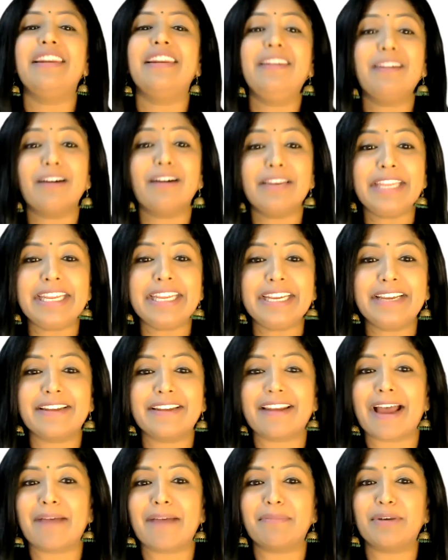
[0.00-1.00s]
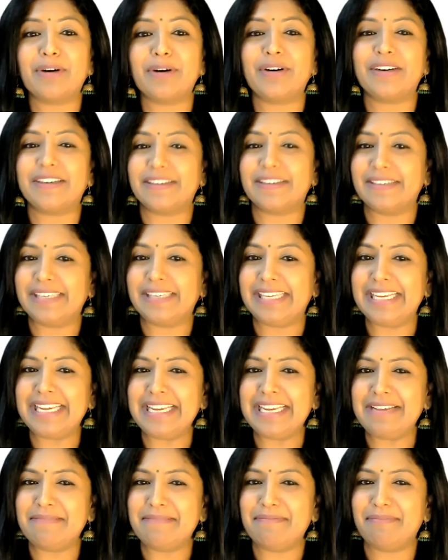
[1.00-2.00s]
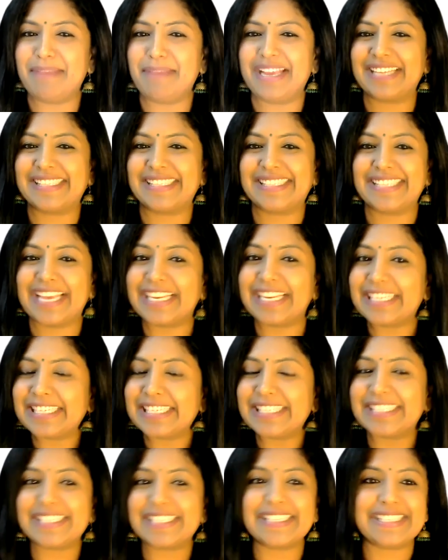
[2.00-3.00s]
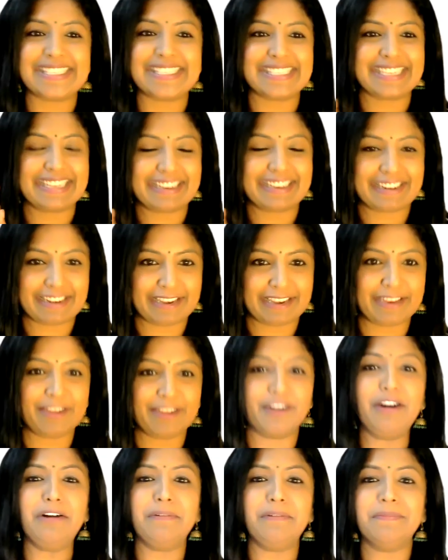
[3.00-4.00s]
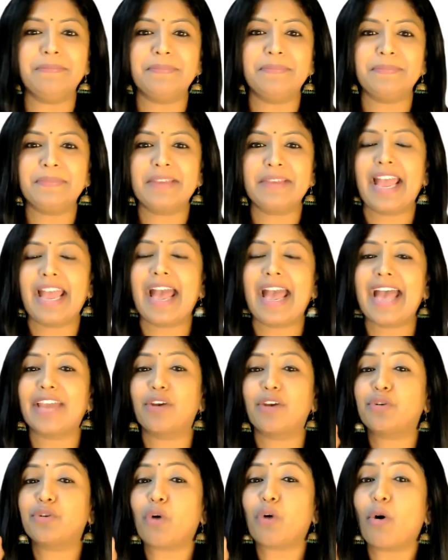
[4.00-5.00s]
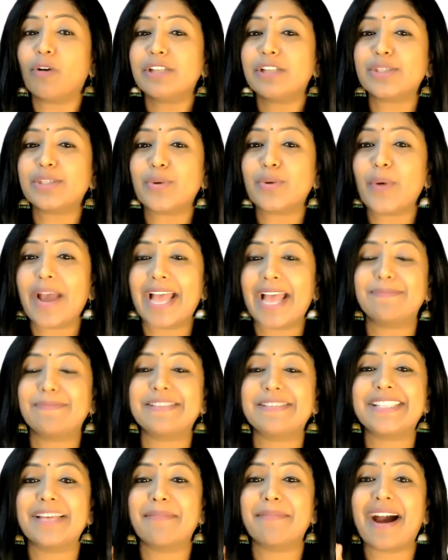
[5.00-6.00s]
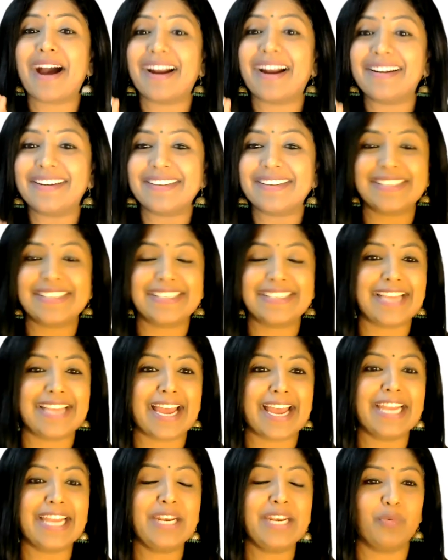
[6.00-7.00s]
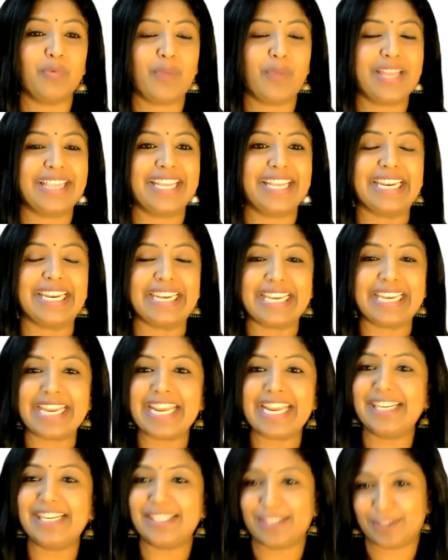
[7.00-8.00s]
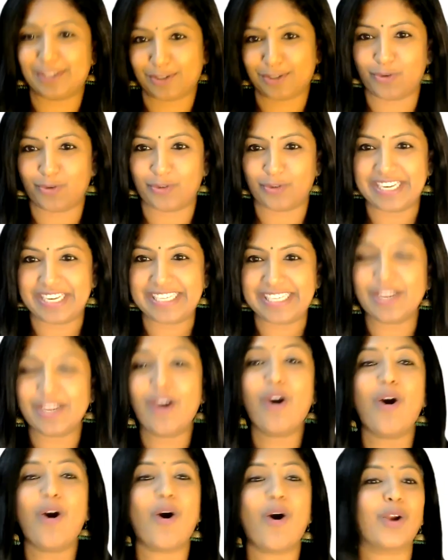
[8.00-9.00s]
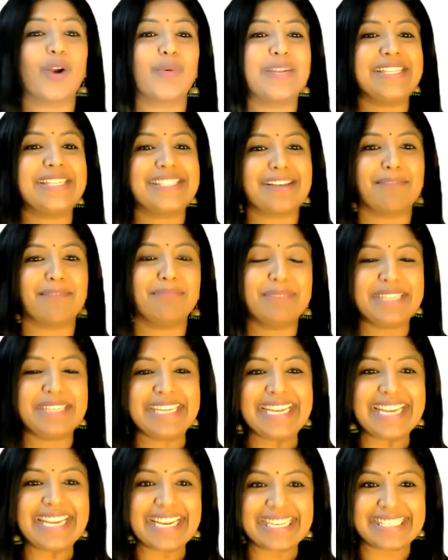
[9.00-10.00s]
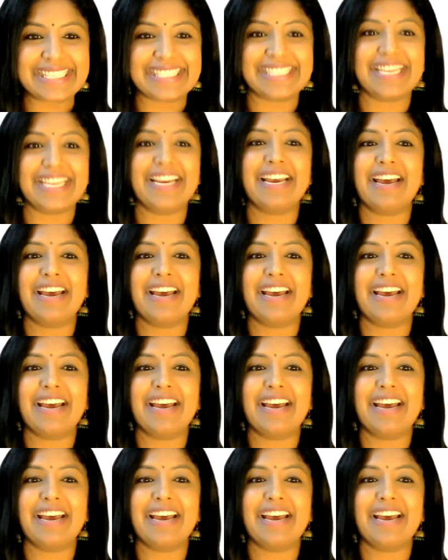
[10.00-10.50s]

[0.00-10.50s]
Learning grammar early makes sentences clear, and it also helps them understand when they read stories or when somebody is